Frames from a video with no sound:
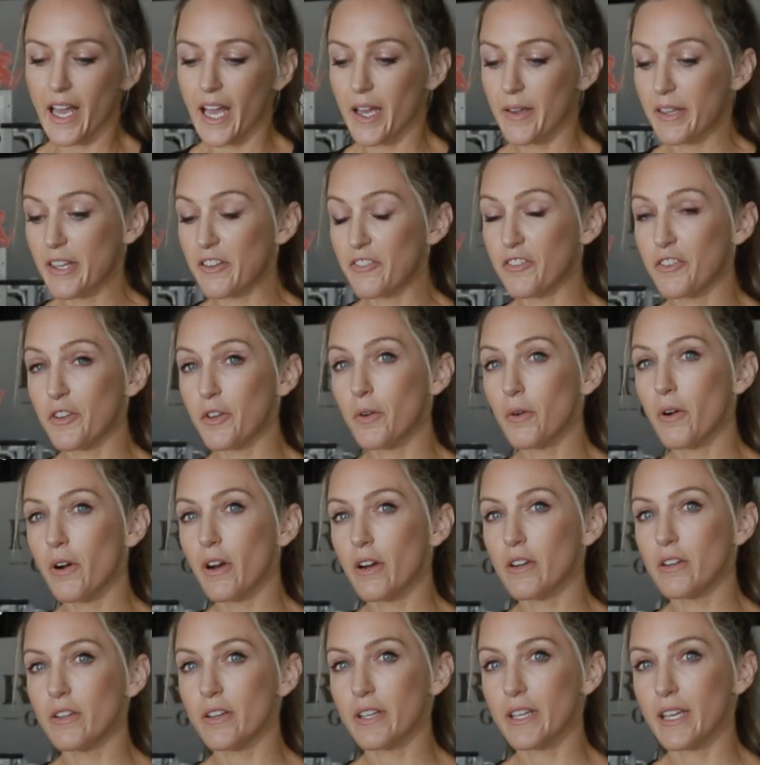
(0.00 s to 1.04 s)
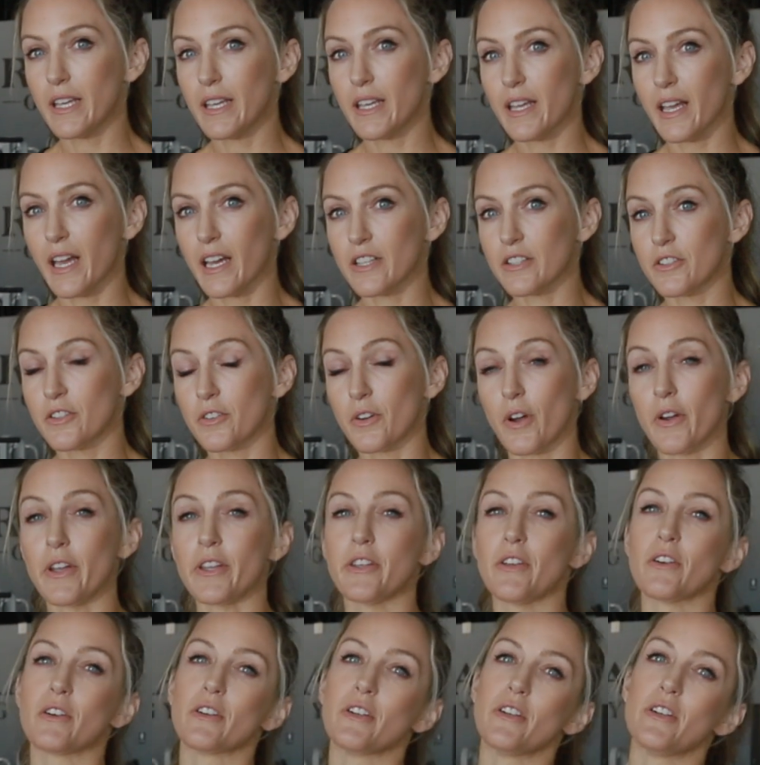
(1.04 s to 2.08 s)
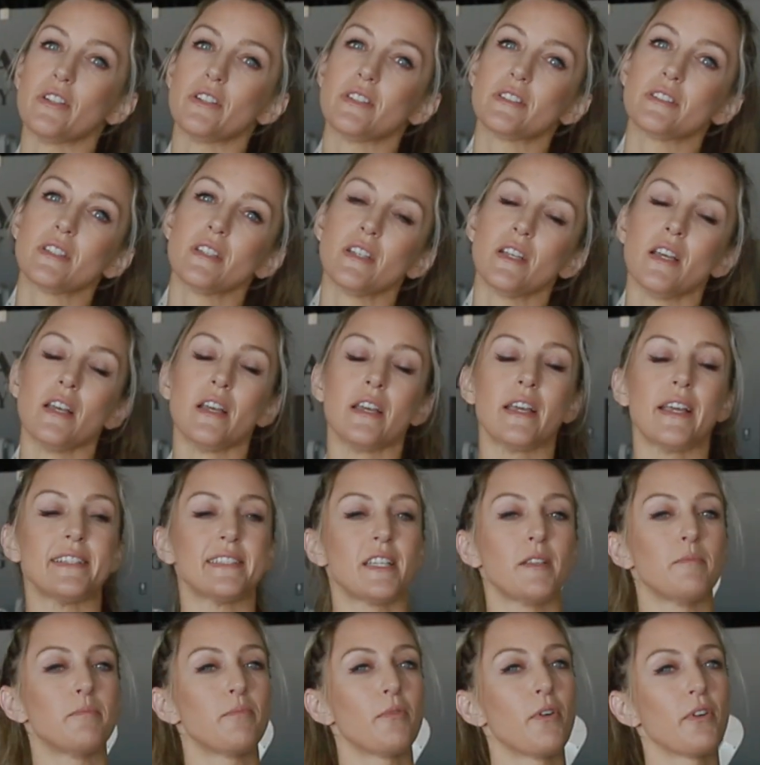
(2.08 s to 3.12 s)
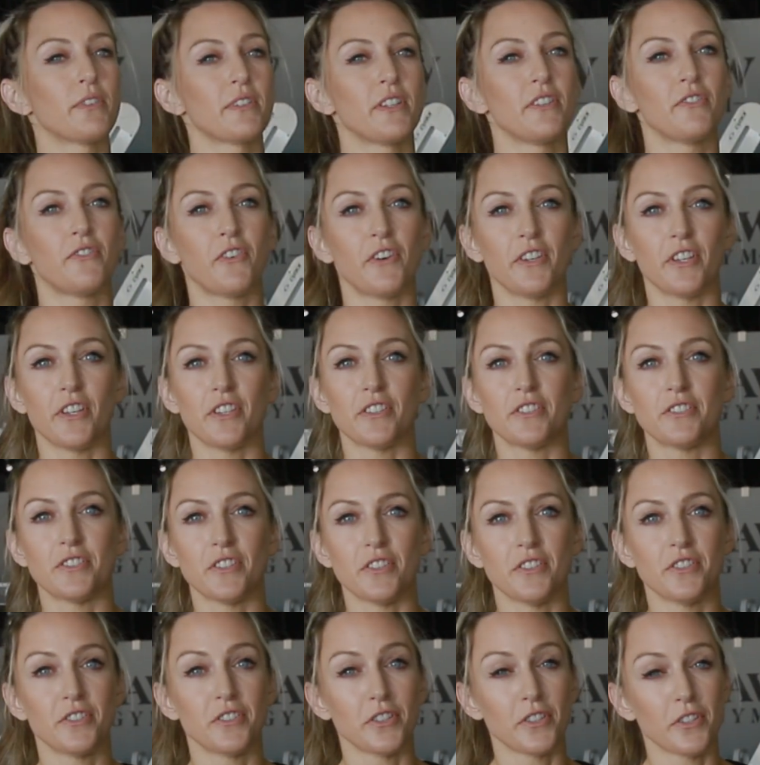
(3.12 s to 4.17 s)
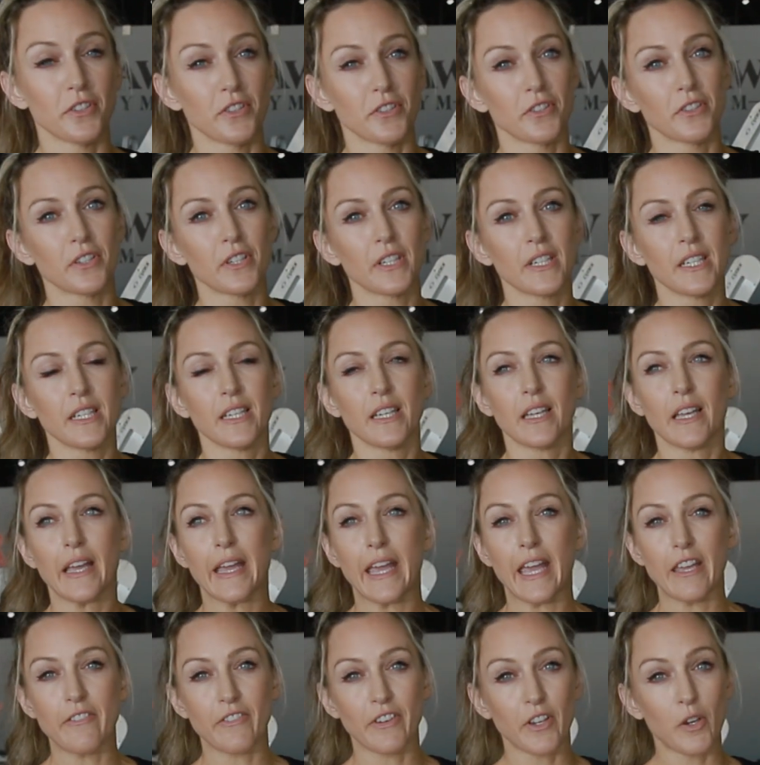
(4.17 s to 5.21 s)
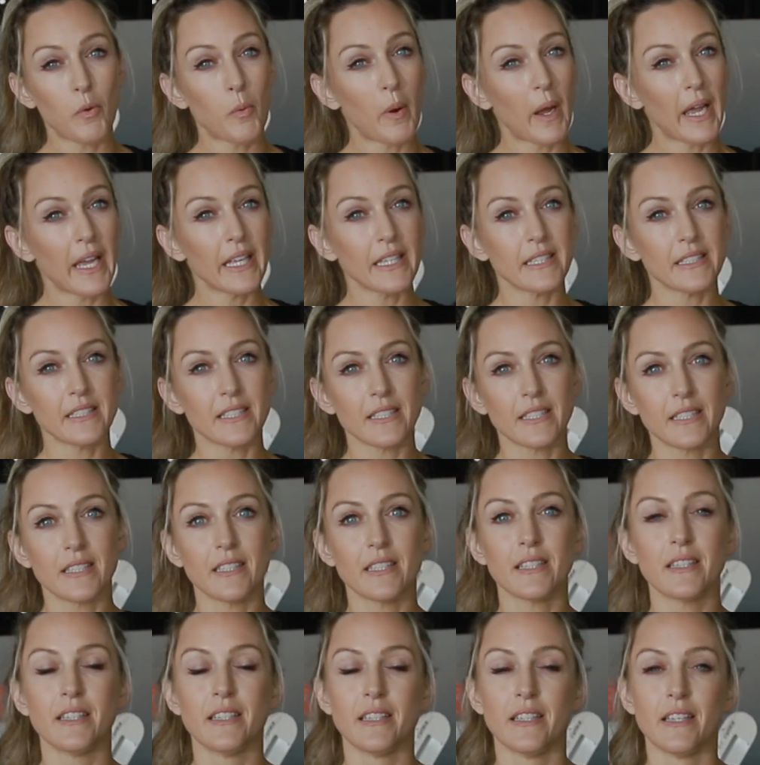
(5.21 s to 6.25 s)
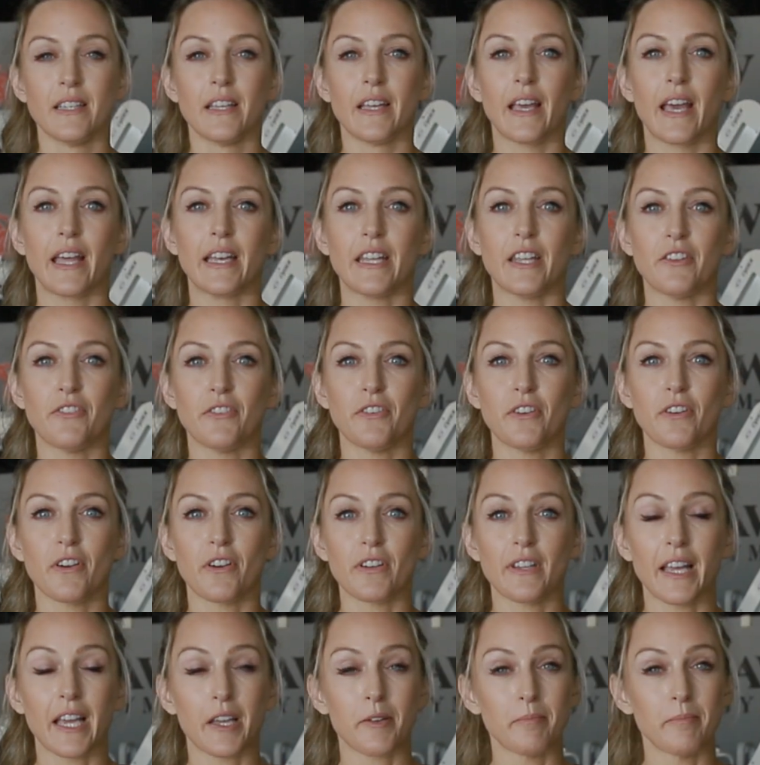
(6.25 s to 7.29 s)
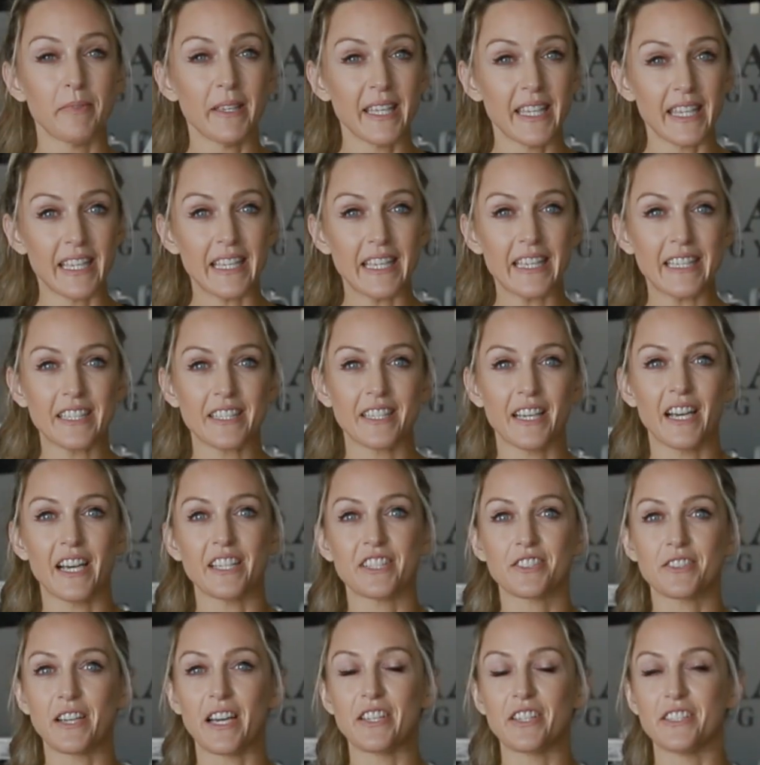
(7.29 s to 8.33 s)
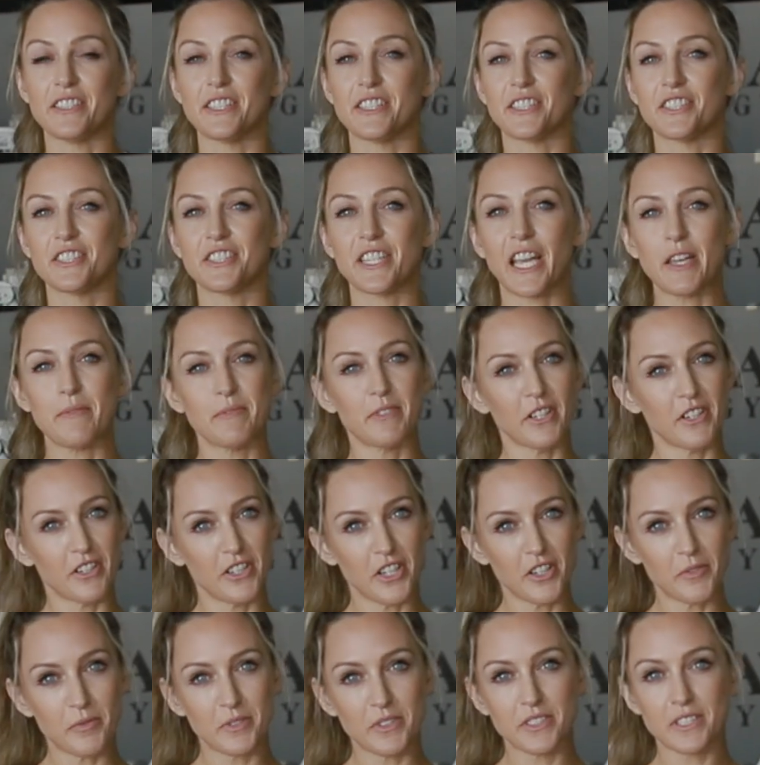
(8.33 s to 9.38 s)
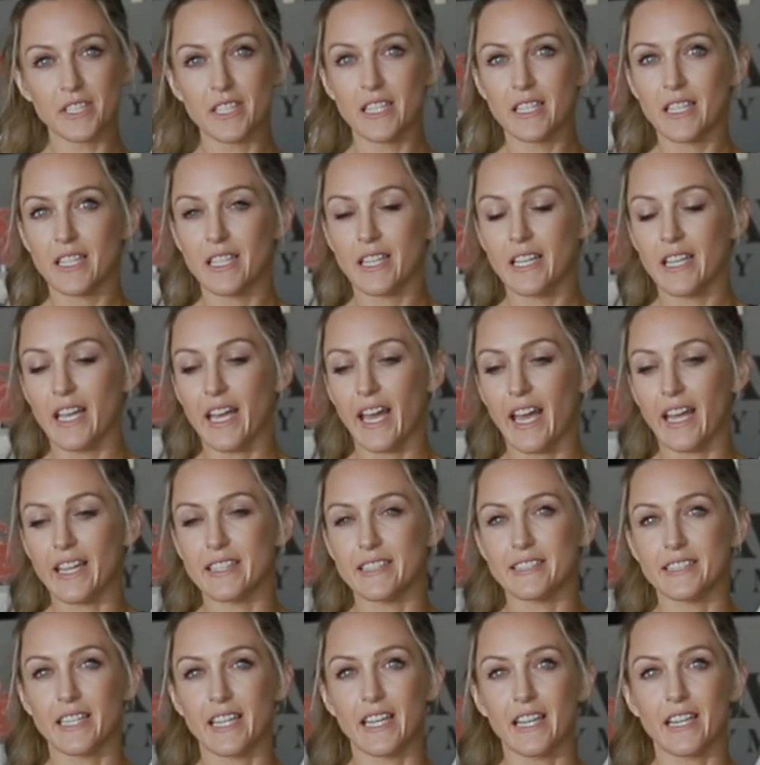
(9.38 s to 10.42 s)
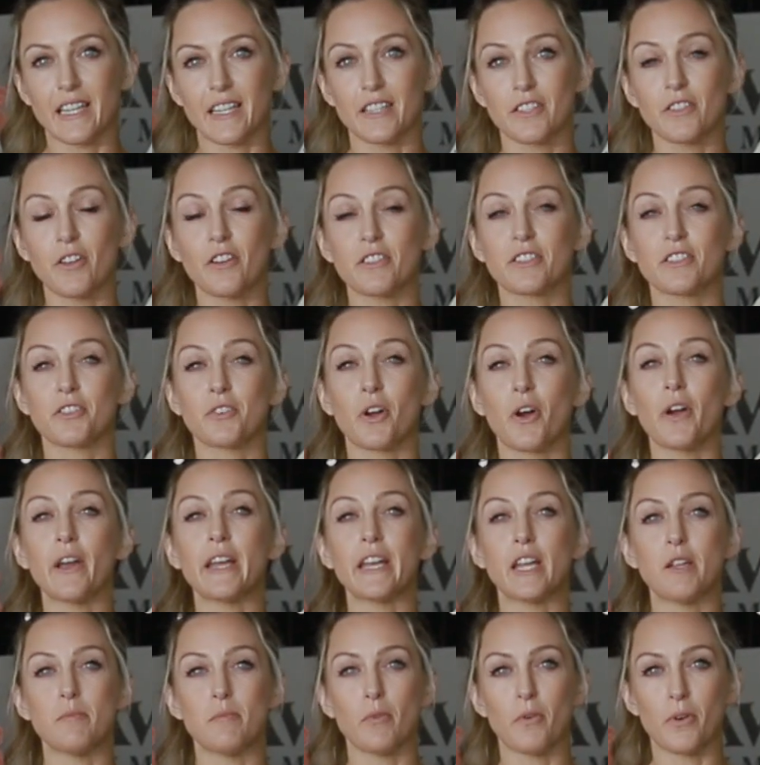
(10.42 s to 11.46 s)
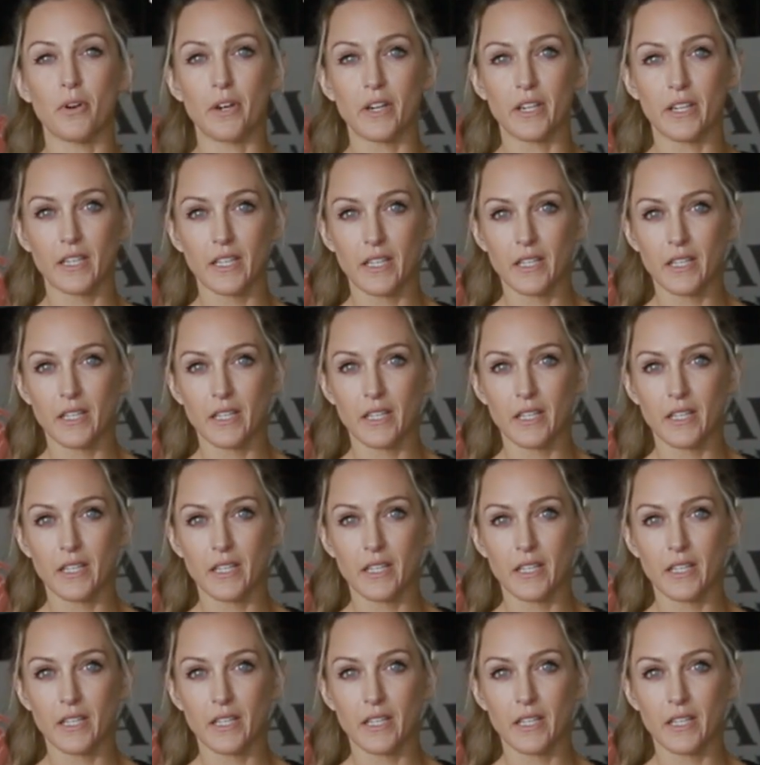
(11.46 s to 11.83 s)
If you are looking at growing your glutes, it's important for you to do heavier weight. And if you are like me, trying to just shape the glutes and not grow anymore,